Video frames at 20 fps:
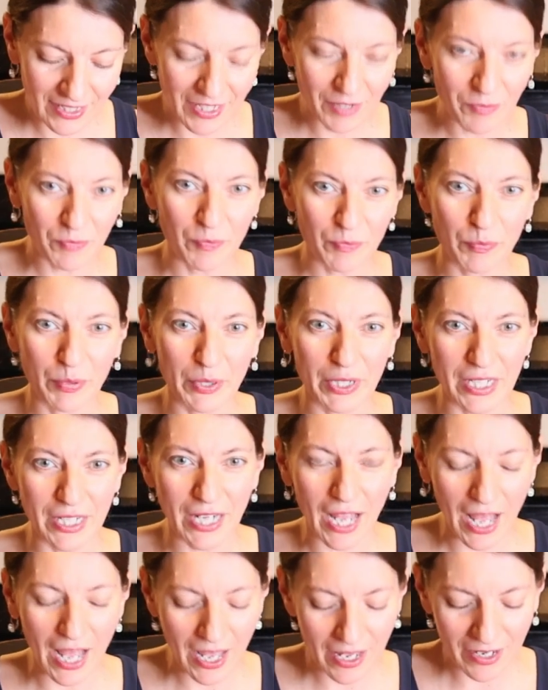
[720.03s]
it get pretty
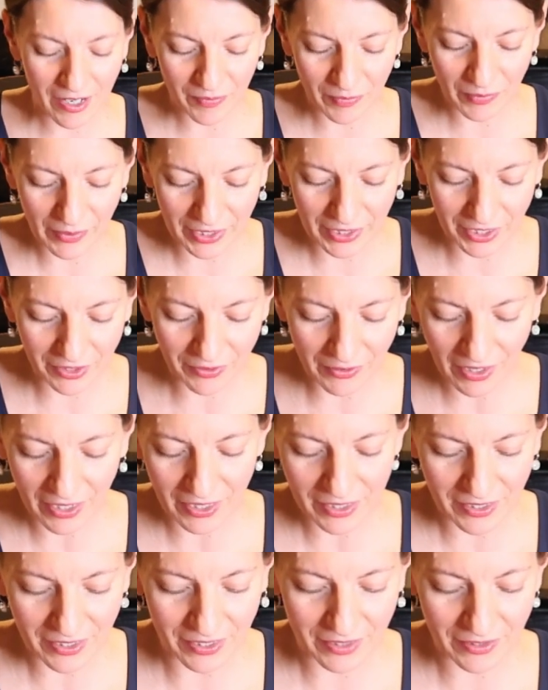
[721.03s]
hot up where you
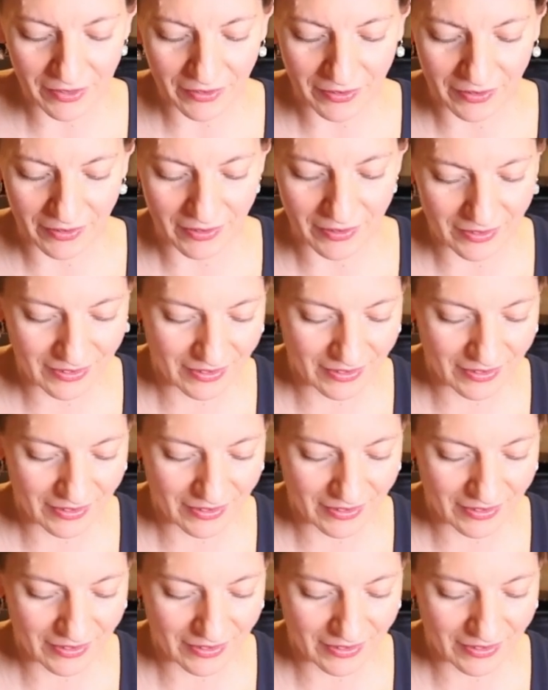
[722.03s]
are too?